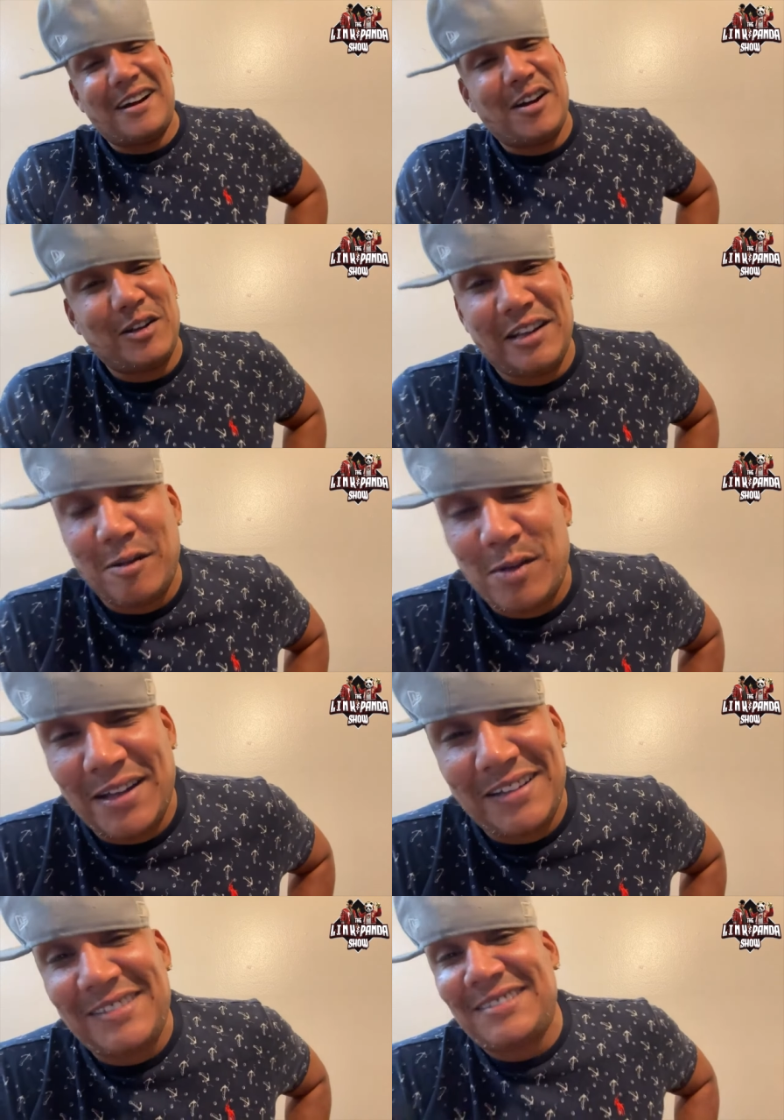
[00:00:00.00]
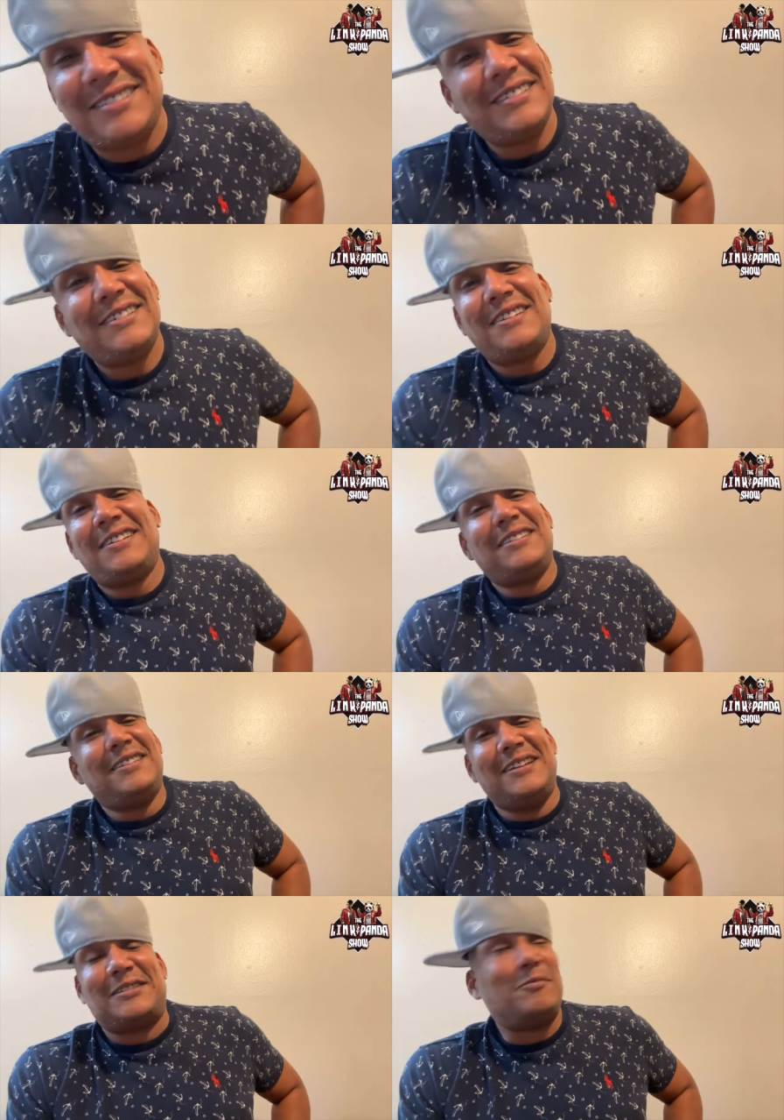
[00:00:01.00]
Hell yeah, man.
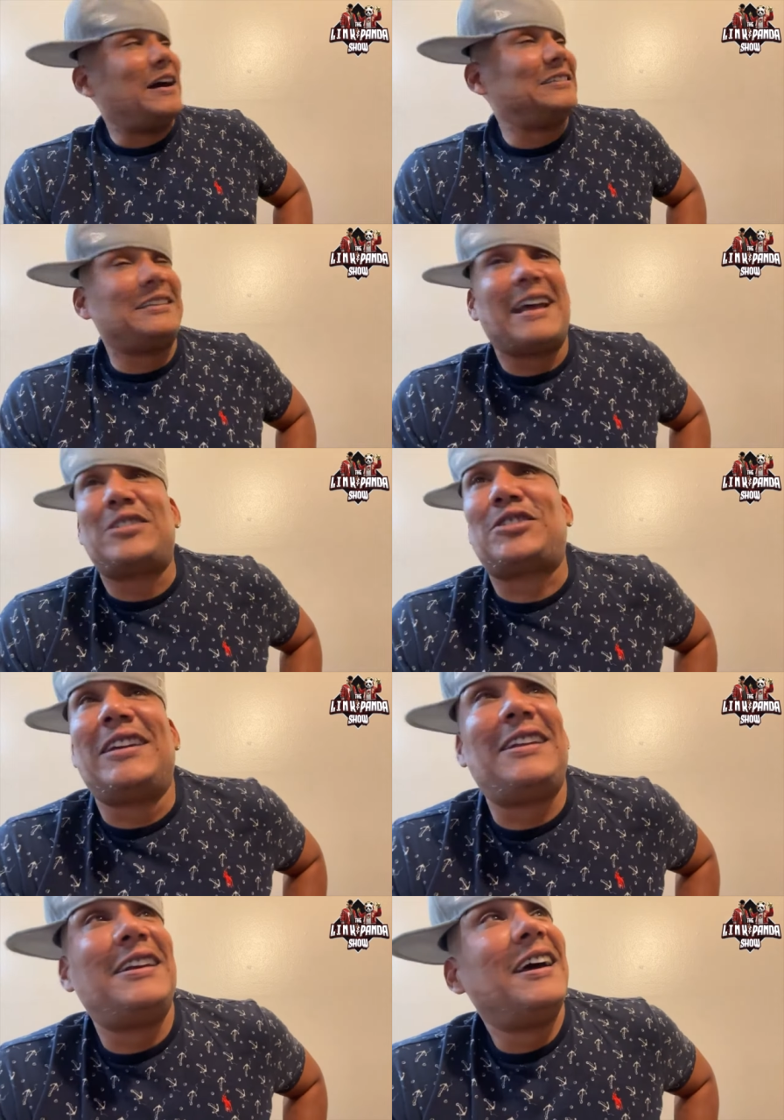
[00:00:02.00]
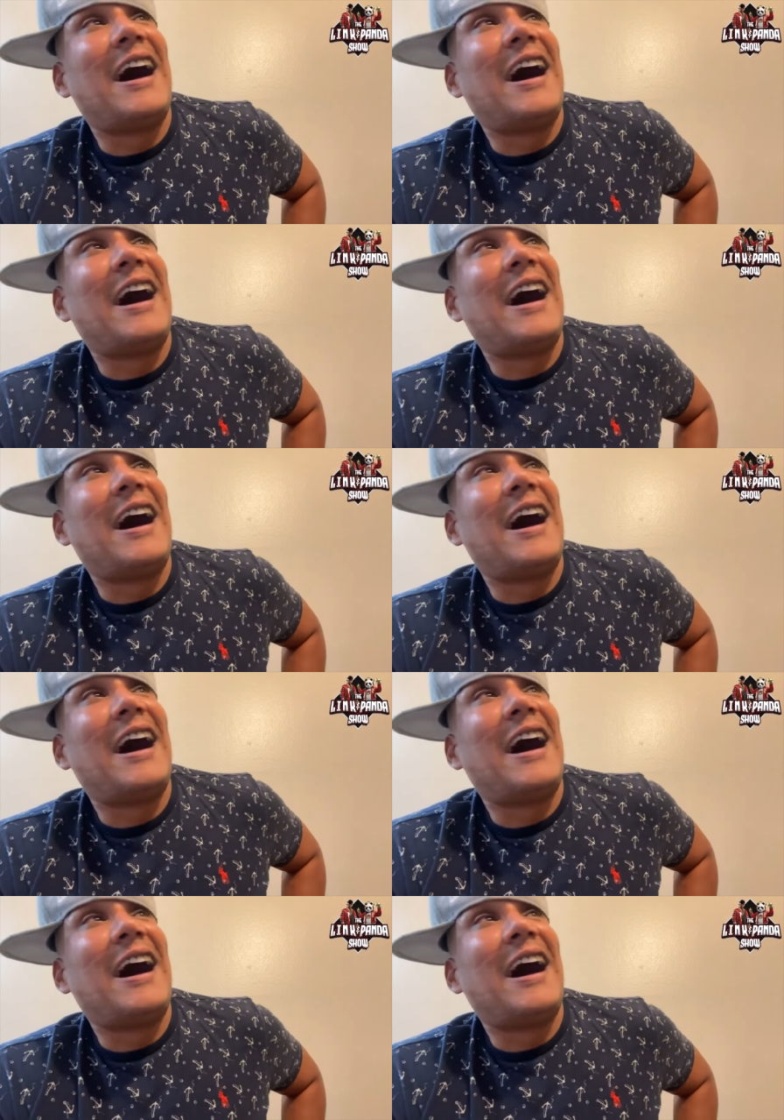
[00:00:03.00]
Listen, man, I did that shit.